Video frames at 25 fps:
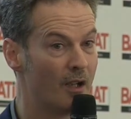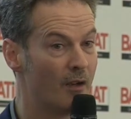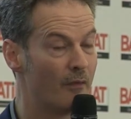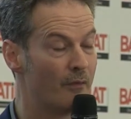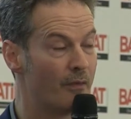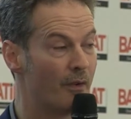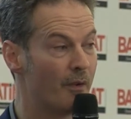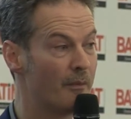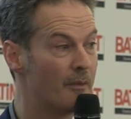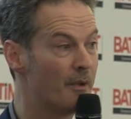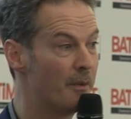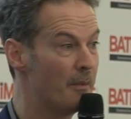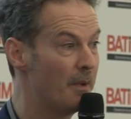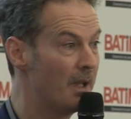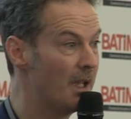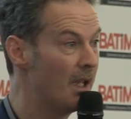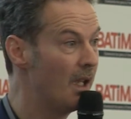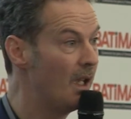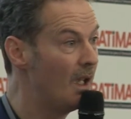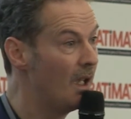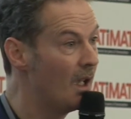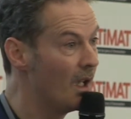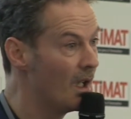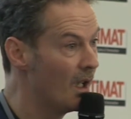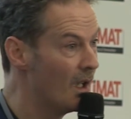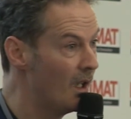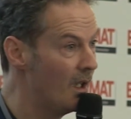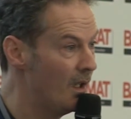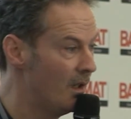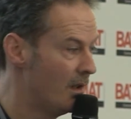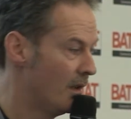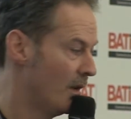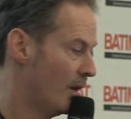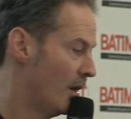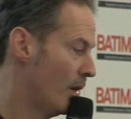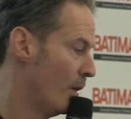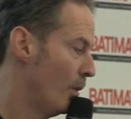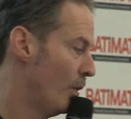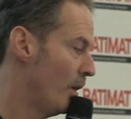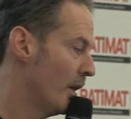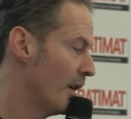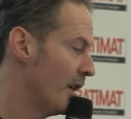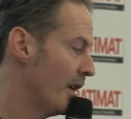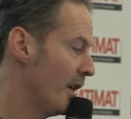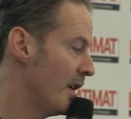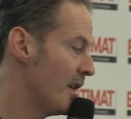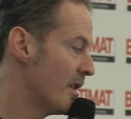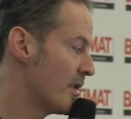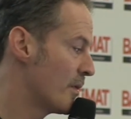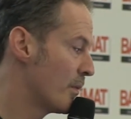from the beginning what
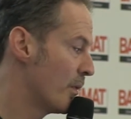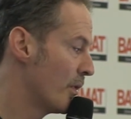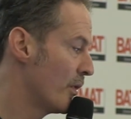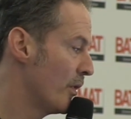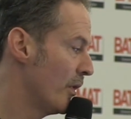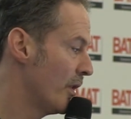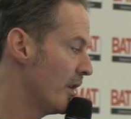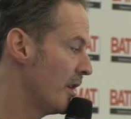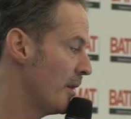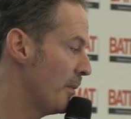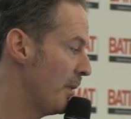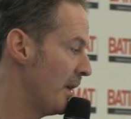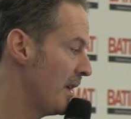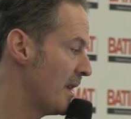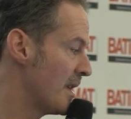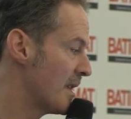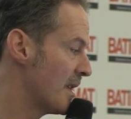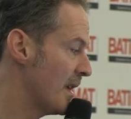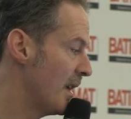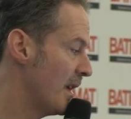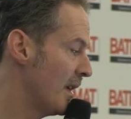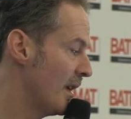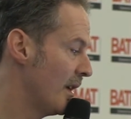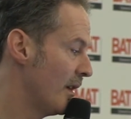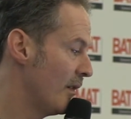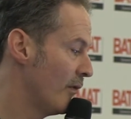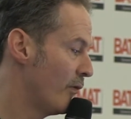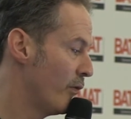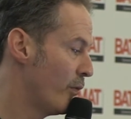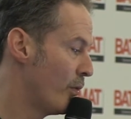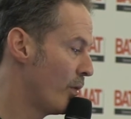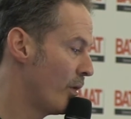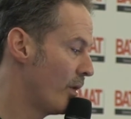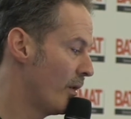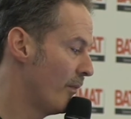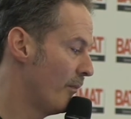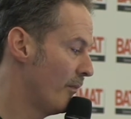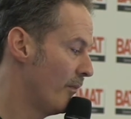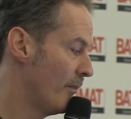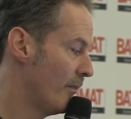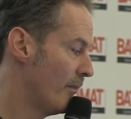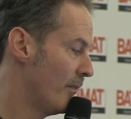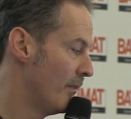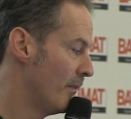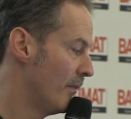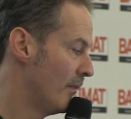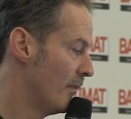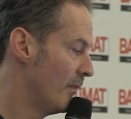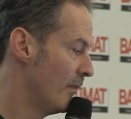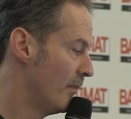it is we're going to be designing for.
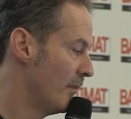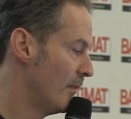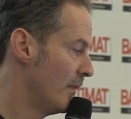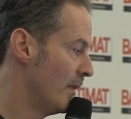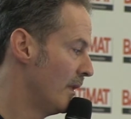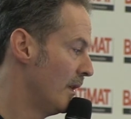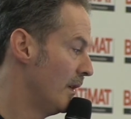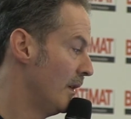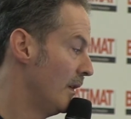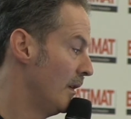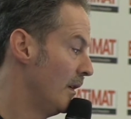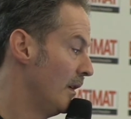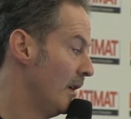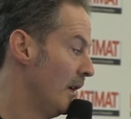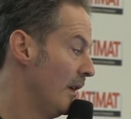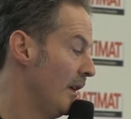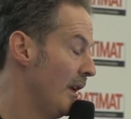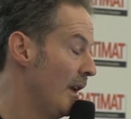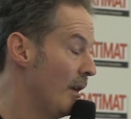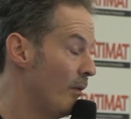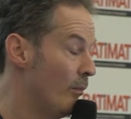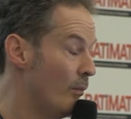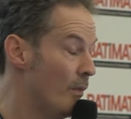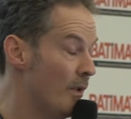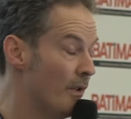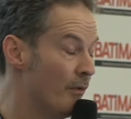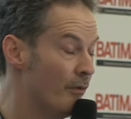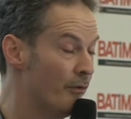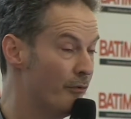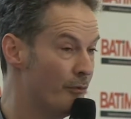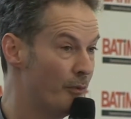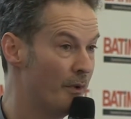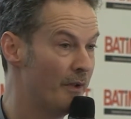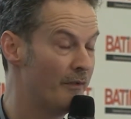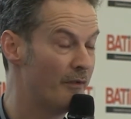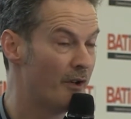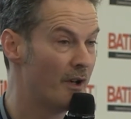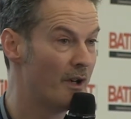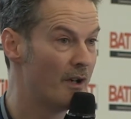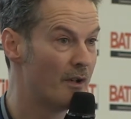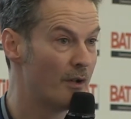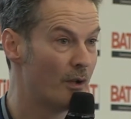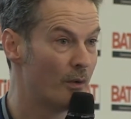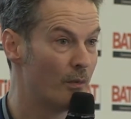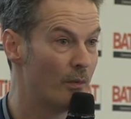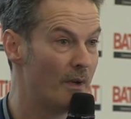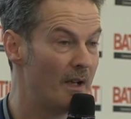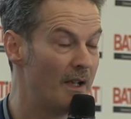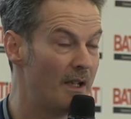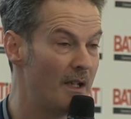And then we've heard
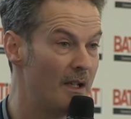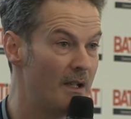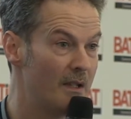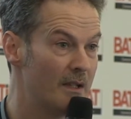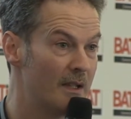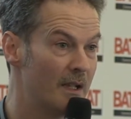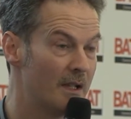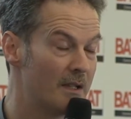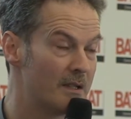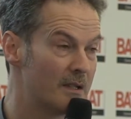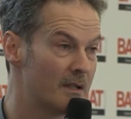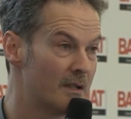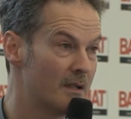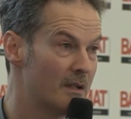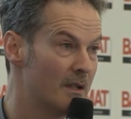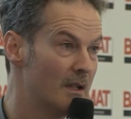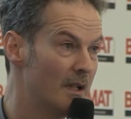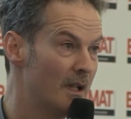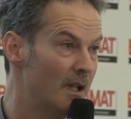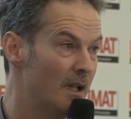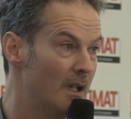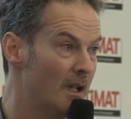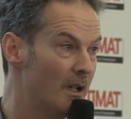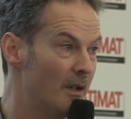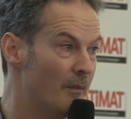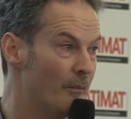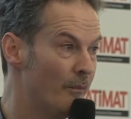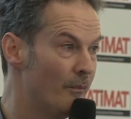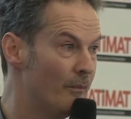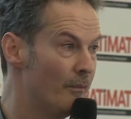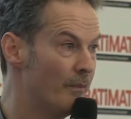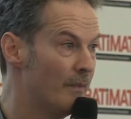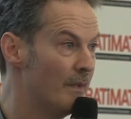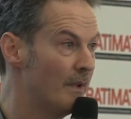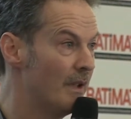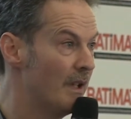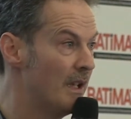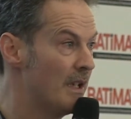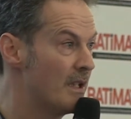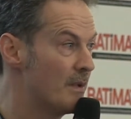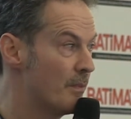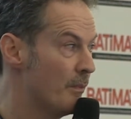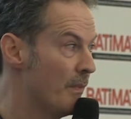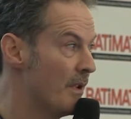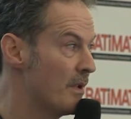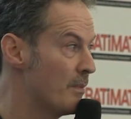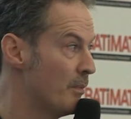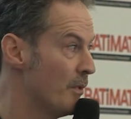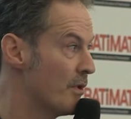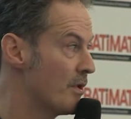already that
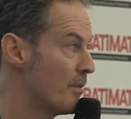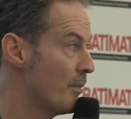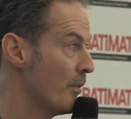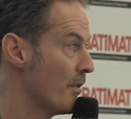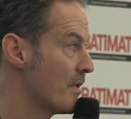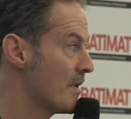it's much more